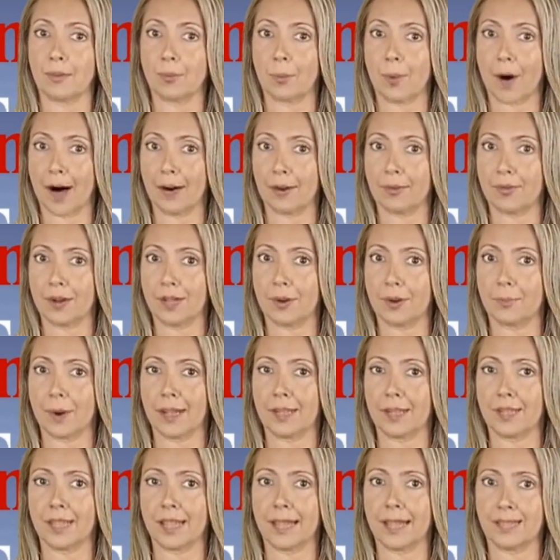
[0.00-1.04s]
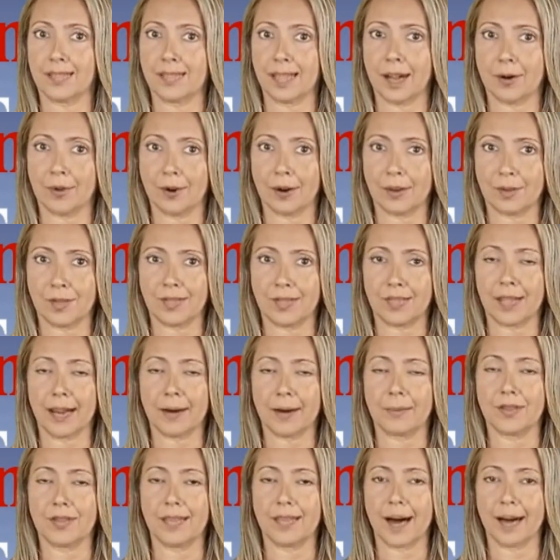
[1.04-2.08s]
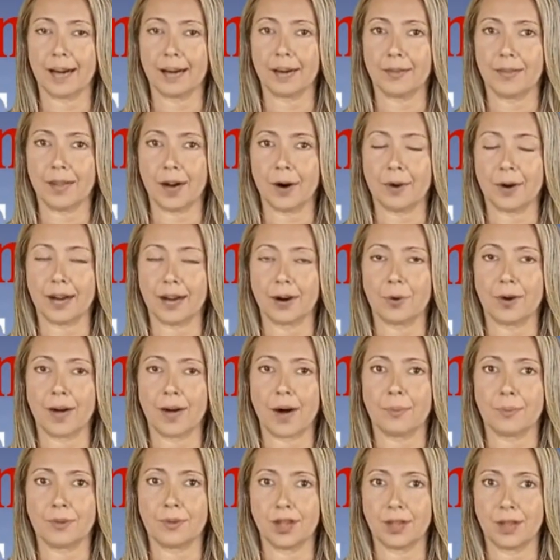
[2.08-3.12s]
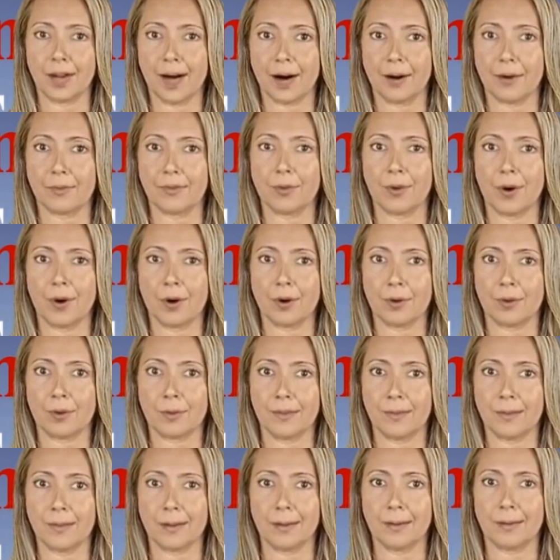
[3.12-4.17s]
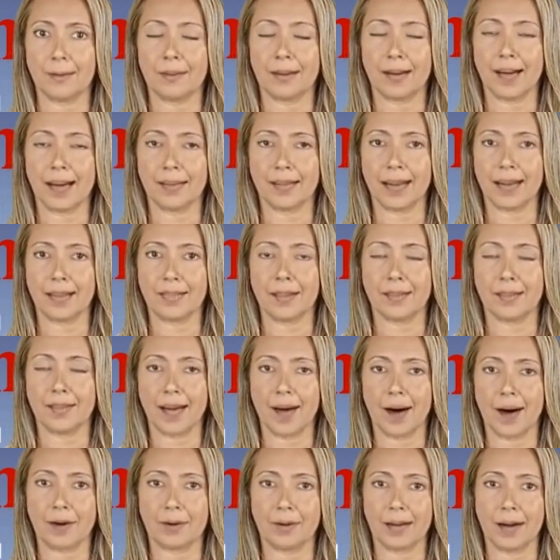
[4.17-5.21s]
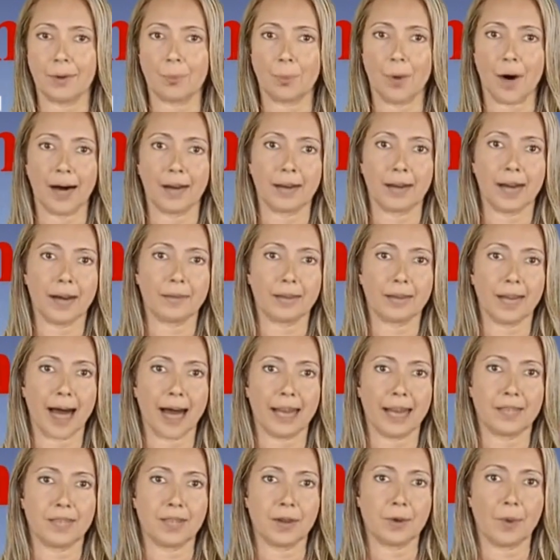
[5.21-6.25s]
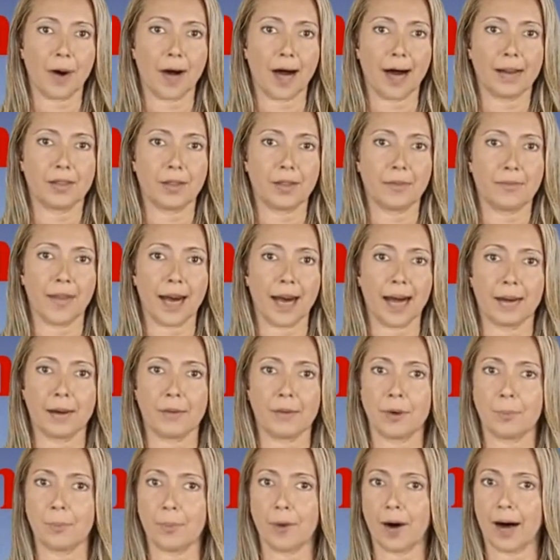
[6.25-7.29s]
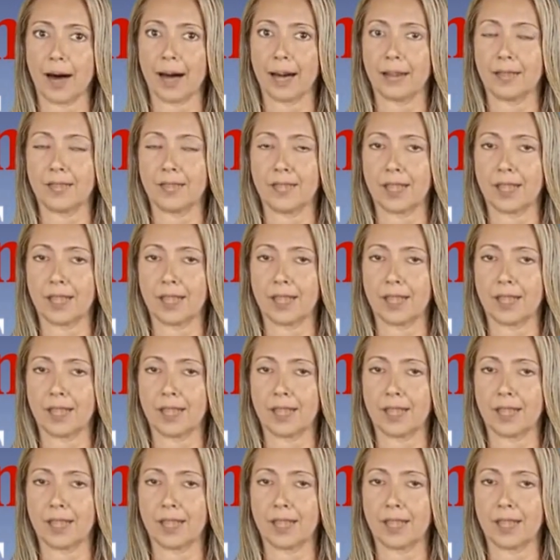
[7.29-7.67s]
While vitamin C serum seems like a very good option overall, it isn't the only one. In case you aren't a fan of applying